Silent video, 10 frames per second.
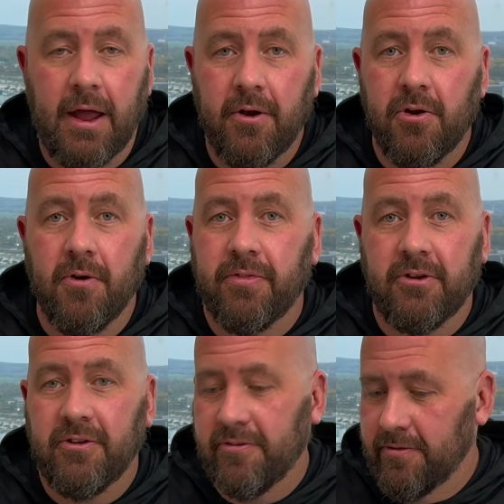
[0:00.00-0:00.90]
I don't know if they're
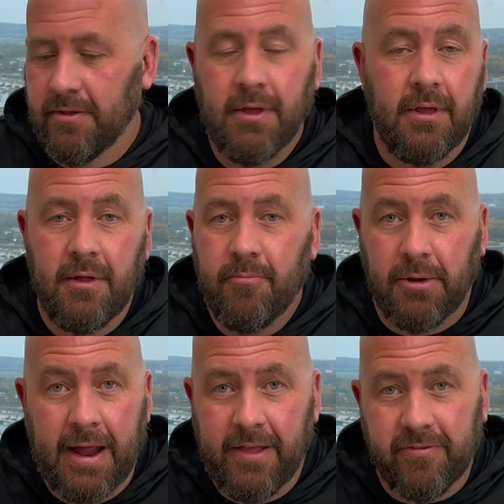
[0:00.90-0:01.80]
just
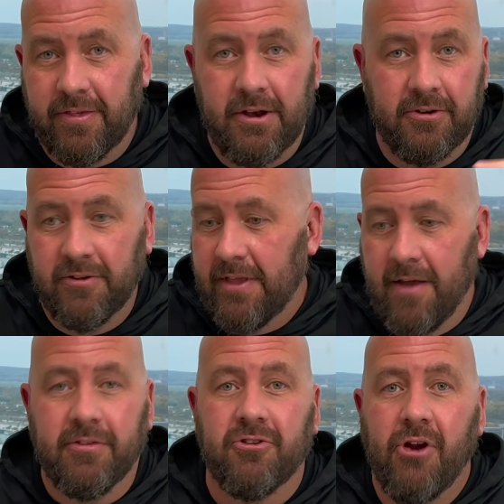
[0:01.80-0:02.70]
plants that are just
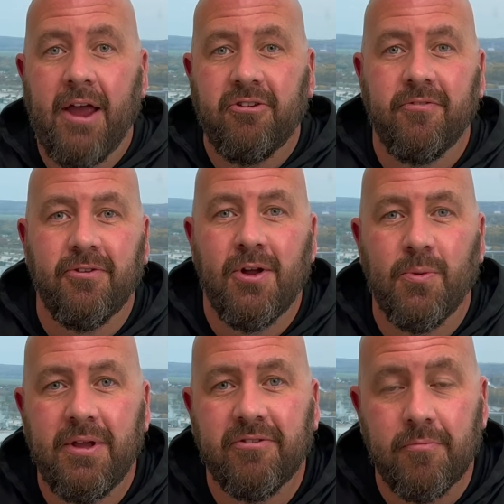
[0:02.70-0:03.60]
have to trash it for no
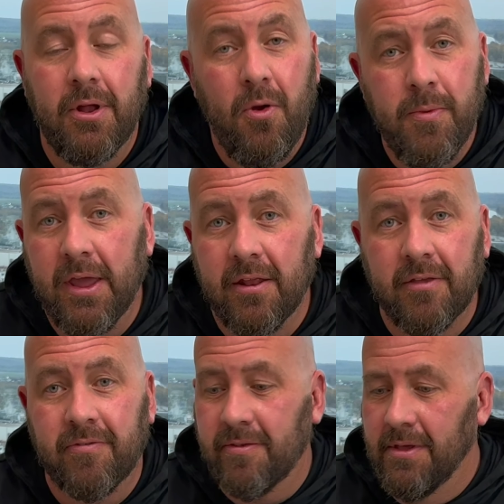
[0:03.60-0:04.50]
reason, but HomeKit
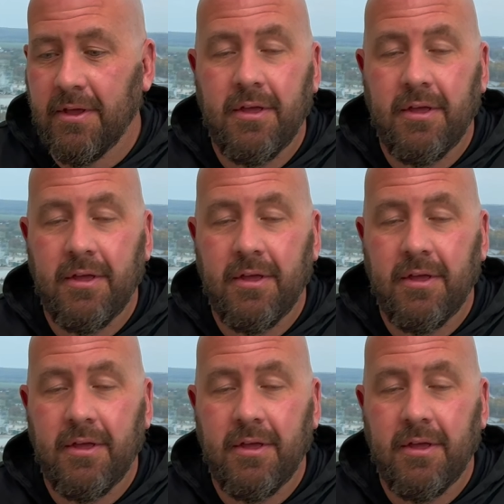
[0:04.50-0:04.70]
is